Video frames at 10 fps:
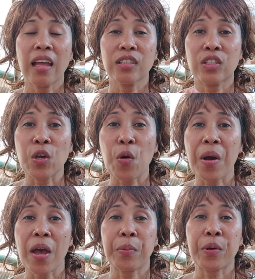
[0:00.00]
And so
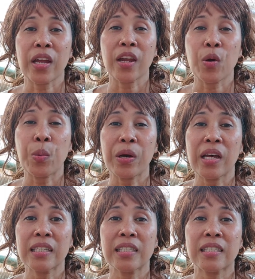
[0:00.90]
my prayer
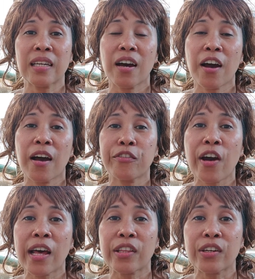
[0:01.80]
was, uh,
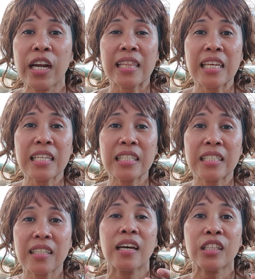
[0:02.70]
Father,
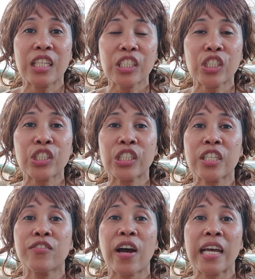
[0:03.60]
this additional
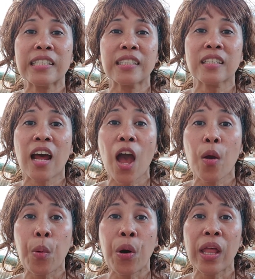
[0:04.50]
device that
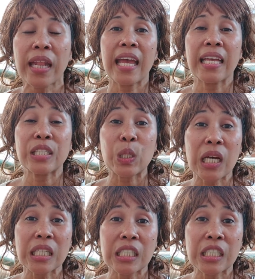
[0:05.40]
I want is
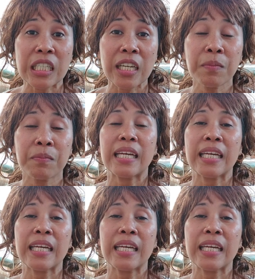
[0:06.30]
not cheap,